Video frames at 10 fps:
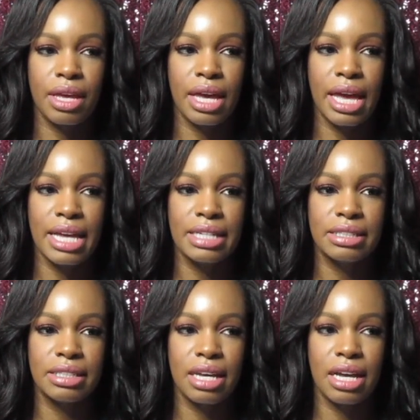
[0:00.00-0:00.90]

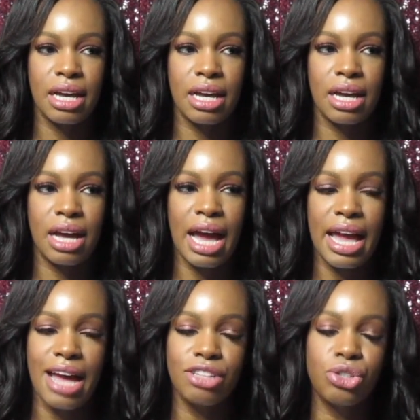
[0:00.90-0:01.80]
And I
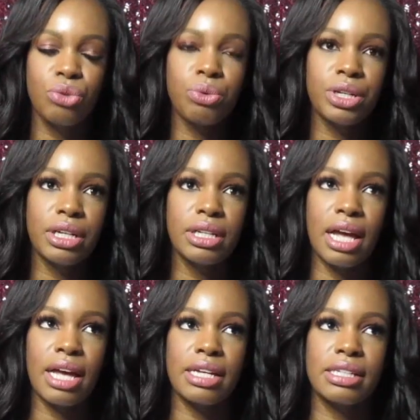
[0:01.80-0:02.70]
had to
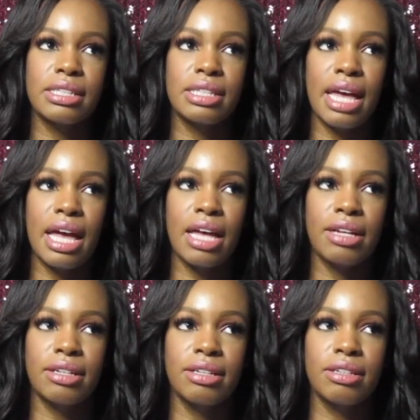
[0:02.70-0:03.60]
realize that
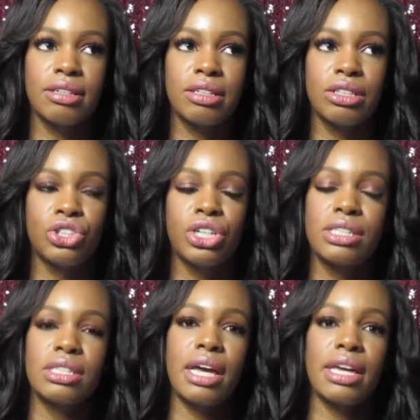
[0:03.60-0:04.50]

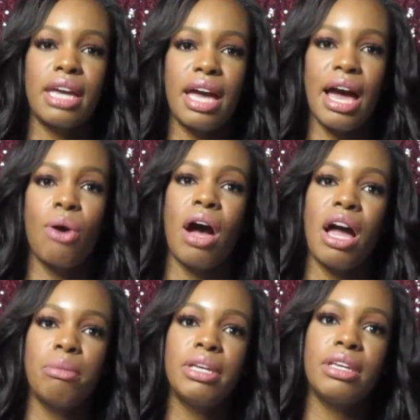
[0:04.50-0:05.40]
just like how
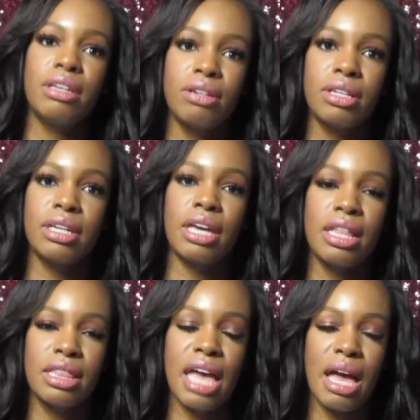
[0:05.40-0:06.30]
I'm healing
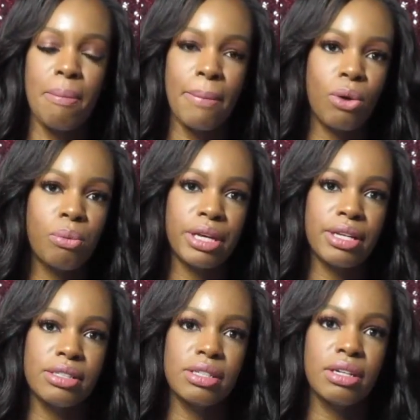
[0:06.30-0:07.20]
in that
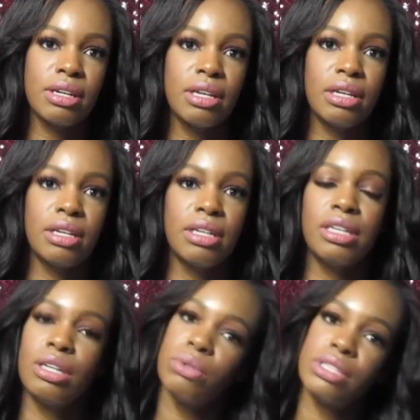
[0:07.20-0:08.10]
moment,
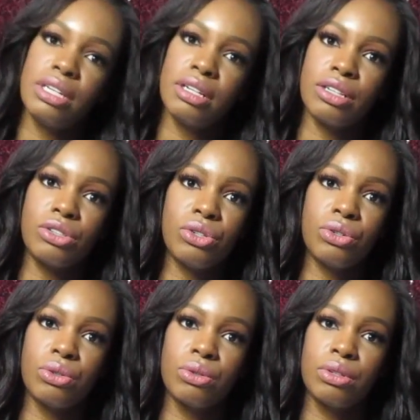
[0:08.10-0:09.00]
he was healing too.